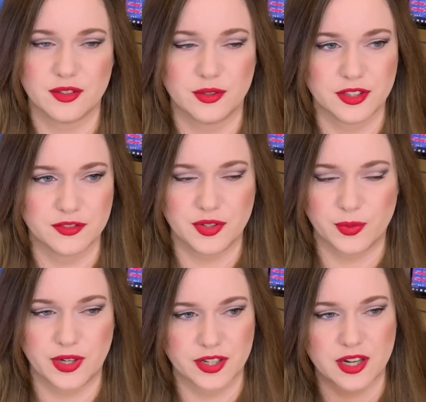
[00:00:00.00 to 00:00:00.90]
Or if you
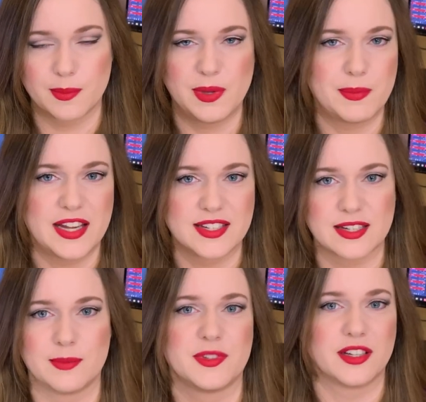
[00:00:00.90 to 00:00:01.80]
want to copy paste
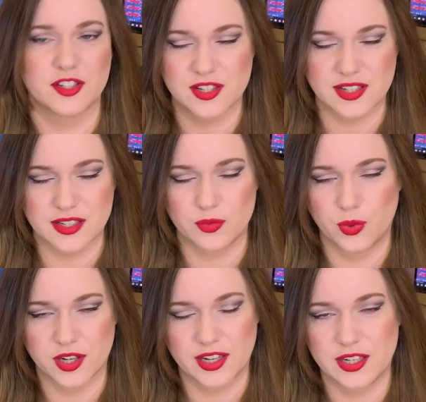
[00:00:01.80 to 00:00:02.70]
something, it just doesn't
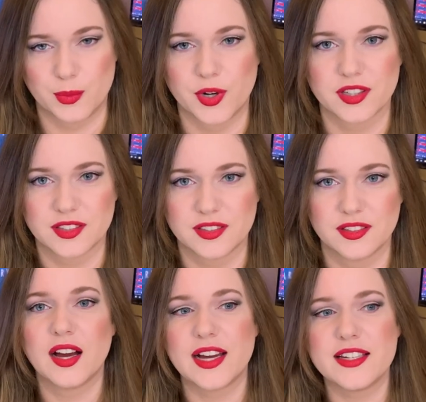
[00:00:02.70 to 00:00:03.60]
work anymore.
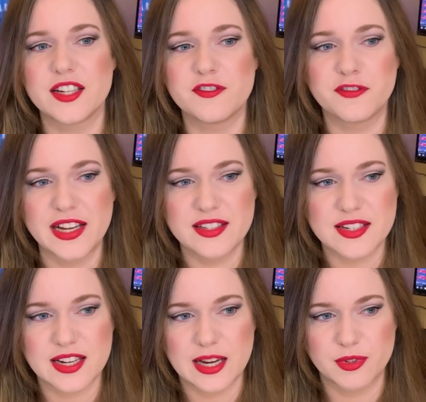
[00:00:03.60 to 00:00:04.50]
I did find
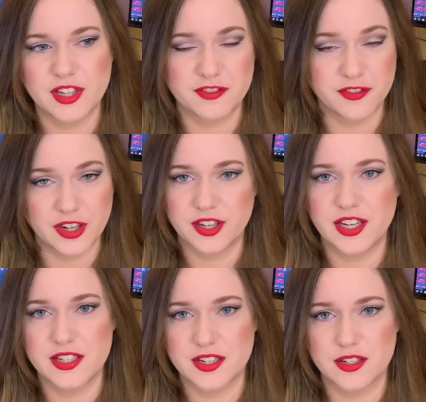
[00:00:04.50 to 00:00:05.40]
this library very
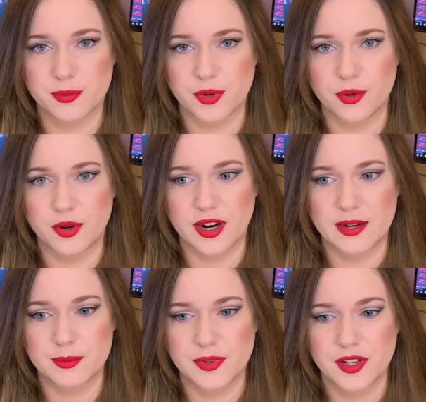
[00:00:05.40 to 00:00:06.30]
easy to
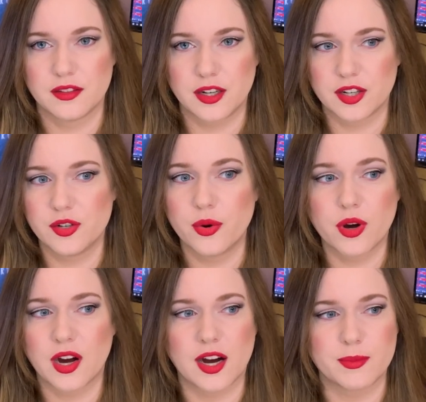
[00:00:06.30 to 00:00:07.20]
program. There are no
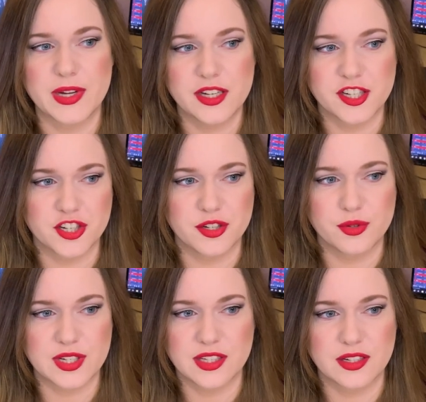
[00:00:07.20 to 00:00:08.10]
common
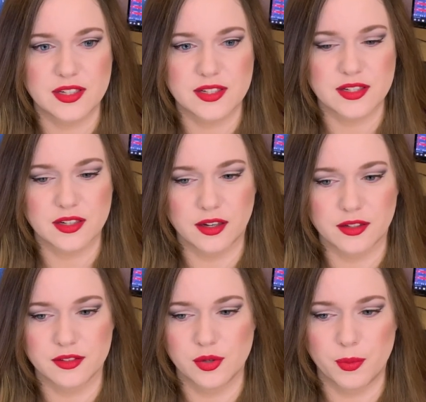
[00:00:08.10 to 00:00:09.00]
issues in this,
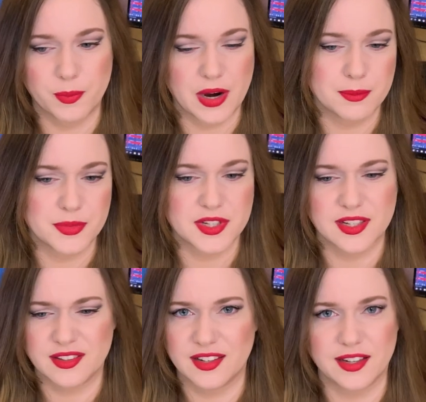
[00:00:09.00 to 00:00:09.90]
no bumps
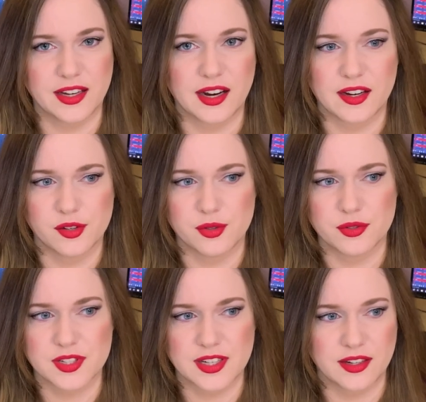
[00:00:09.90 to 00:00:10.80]
in the
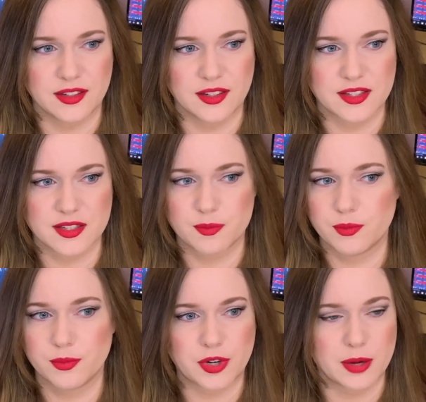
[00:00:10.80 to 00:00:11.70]
legatos, and it's
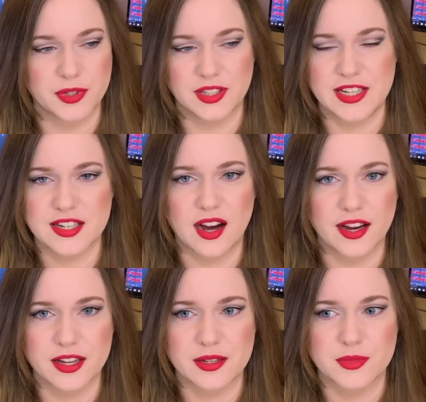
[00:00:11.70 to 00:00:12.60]
properly
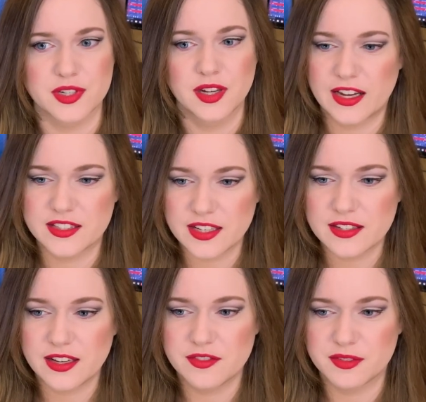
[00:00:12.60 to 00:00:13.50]
timed. I think
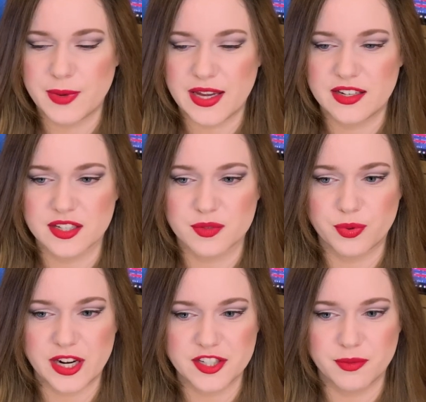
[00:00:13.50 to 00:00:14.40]
they even made
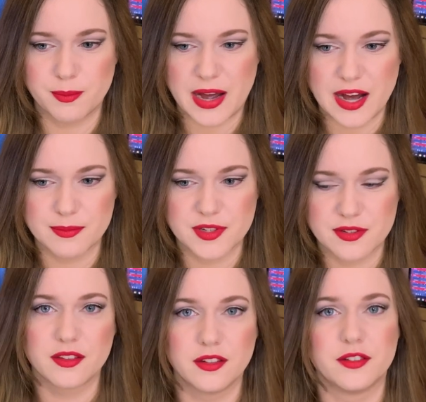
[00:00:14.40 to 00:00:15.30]
expression
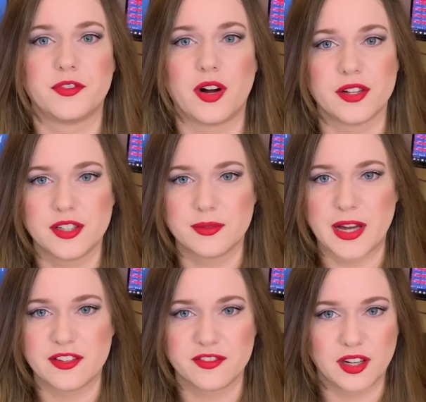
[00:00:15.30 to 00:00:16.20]
maps. The volume
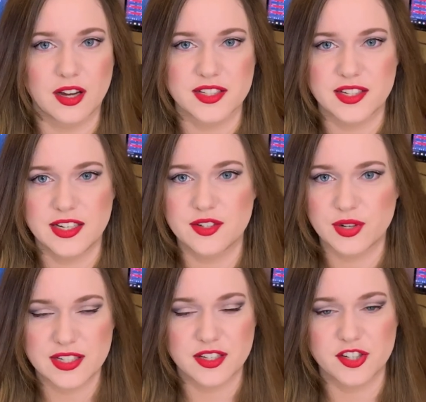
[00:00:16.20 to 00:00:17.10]
and velocity
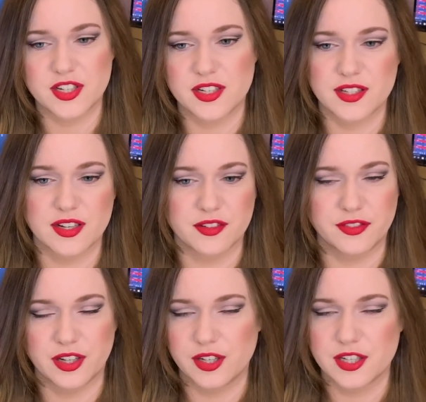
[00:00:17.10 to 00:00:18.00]
transitions are
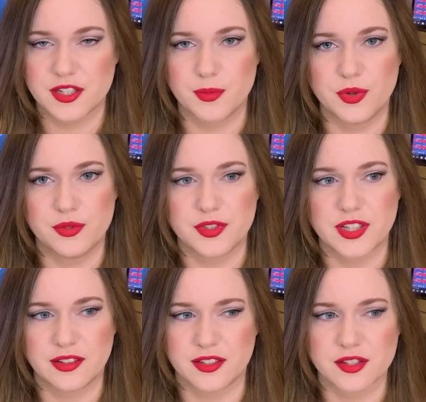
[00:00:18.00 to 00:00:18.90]
very smooth,
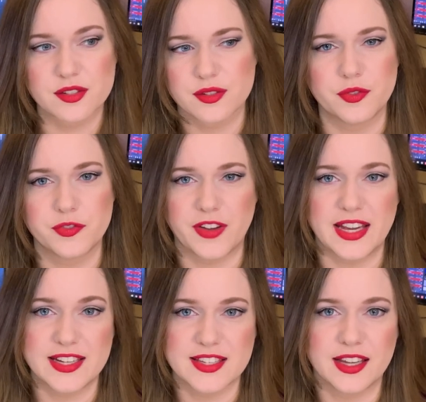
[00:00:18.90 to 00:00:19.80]
and there's no
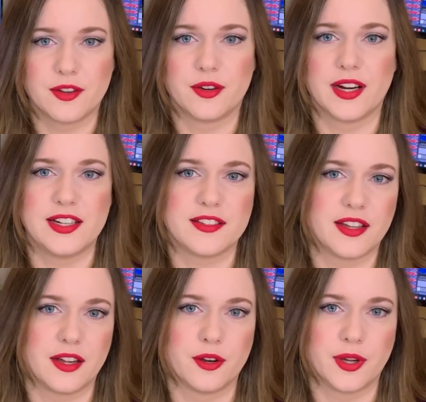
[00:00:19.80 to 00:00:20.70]
phasing or
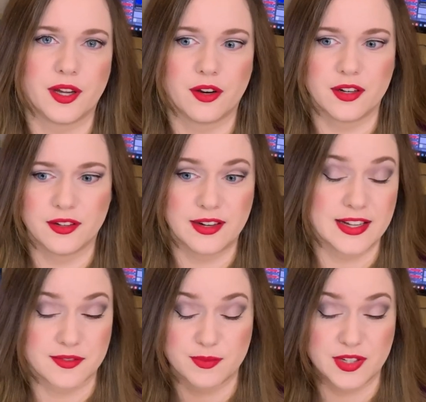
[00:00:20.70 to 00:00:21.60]
anything going on
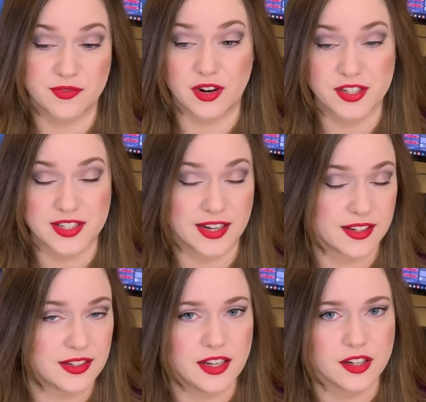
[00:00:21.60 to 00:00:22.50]
as far as I
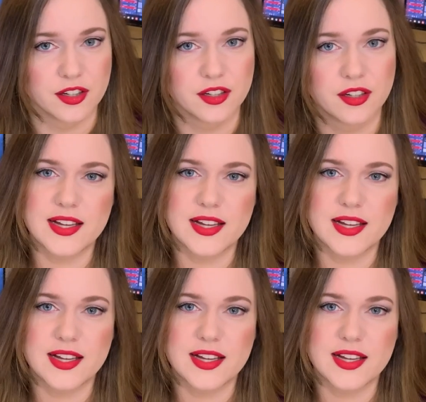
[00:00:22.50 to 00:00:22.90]
can hear.